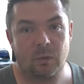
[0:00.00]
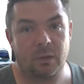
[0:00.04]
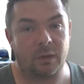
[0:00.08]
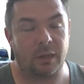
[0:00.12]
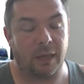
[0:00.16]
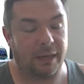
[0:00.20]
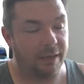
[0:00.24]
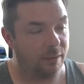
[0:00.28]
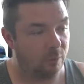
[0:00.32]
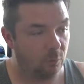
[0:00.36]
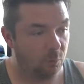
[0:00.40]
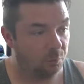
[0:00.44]

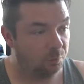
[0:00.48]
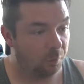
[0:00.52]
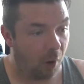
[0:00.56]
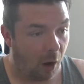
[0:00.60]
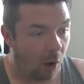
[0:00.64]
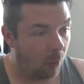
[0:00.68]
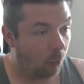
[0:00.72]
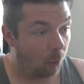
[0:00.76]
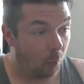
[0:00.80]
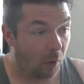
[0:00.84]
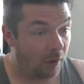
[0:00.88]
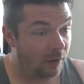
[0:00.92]
like
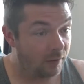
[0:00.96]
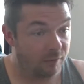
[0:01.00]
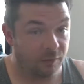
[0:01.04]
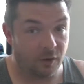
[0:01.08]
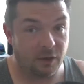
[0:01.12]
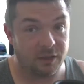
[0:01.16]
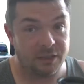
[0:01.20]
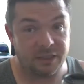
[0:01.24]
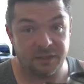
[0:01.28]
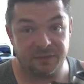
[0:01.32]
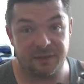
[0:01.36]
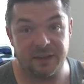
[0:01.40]
one of
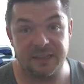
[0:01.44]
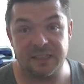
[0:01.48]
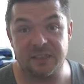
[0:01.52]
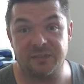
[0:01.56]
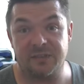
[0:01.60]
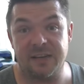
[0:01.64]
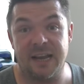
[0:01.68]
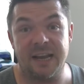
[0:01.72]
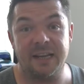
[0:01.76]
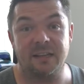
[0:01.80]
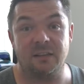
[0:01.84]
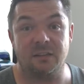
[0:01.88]
our defensive
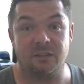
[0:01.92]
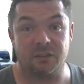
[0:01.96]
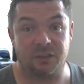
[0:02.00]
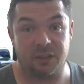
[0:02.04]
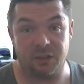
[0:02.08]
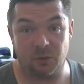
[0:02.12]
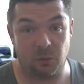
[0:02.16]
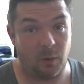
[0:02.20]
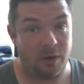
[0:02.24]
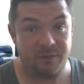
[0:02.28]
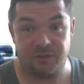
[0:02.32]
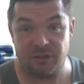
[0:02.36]
tackles,
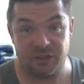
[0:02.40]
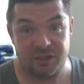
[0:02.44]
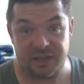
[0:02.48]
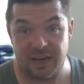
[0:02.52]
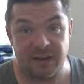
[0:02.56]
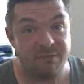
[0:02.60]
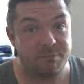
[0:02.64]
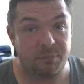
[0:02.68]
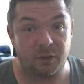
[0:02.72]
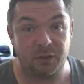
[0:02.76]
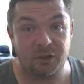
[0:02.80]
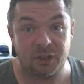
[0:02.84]
his wife just
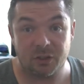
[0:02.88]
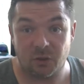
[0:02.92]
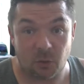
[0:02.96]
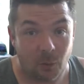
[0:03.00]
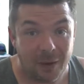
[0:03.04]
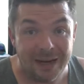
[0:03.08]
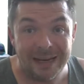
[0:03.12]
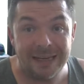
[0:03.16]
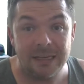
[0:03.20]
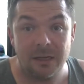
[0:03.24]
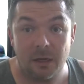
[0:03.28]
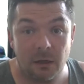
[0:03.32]
gave birth to
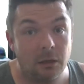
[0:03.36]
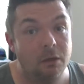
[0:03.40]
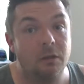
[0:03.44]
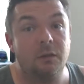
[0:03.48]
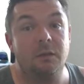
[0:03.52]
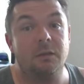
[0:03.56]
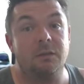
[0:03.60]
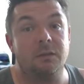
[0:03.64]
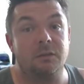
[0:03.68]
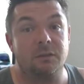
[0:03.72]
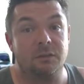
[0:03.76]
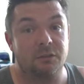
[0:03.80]
twin
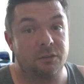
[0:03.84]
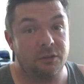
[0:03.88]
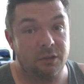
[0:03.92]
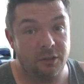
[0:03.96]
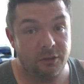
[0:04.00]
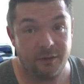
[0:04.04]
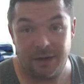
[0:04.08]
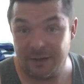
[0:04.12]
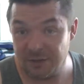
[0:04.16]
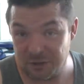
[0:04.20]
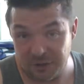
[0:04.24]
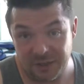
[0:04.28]
girls.
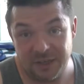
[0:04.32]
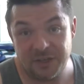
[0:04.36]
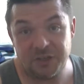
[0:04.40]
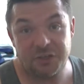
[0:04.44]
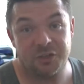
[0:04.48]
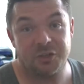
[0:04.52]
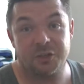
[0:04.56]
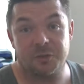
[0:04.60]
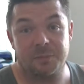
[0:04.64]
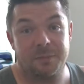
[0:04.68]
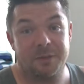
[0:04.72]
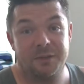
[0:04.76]

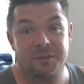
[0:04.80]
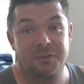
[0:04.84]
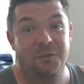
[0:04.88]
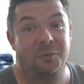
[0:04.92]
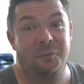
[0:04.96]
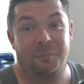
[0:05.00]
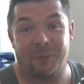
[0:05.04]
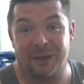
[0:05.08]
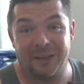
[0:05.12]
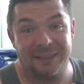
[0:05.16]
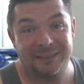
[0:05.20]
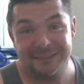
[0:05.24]
Congratulations, Mitchell,
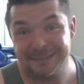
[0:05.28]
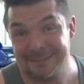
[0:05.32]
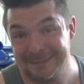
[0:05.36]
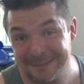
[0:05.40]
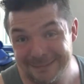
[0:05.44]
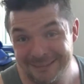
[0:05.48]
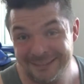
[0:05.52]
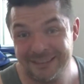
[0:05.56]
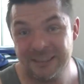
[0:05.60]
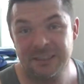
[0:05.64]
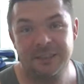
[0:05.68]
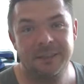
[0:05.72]
but
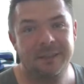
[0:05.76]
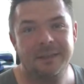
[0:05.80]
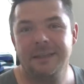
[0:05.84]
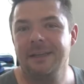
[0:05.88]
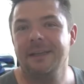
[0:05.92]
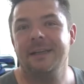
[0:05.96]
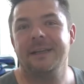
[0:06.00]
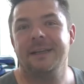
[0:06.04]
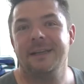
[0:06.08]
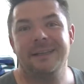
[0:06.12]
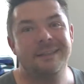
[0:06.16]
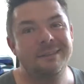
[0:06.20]

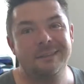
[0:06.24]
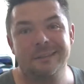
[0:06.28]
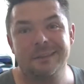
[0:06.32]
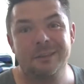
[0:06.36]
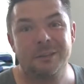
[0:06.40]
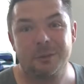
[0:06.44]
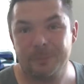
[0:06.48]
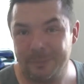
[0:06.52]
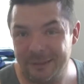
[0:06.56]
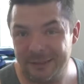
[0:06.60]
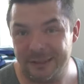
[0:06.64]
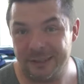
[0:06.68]
he's a
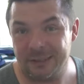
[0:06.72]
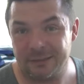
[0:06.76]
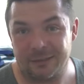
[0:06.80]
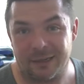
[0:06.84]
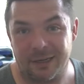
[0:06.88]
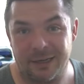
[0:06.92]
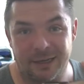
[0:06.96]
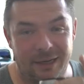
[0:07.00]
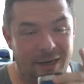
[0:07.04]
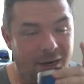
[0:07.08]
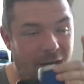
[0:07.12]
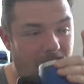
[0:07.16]
little busy
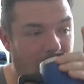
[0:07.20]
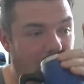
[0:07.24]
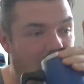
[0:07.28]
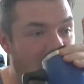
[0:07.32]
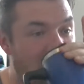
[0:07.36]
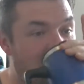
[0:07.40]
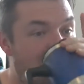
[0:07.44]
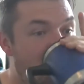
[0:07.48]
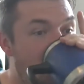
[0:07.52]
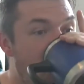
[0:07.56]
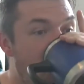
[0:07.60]
right now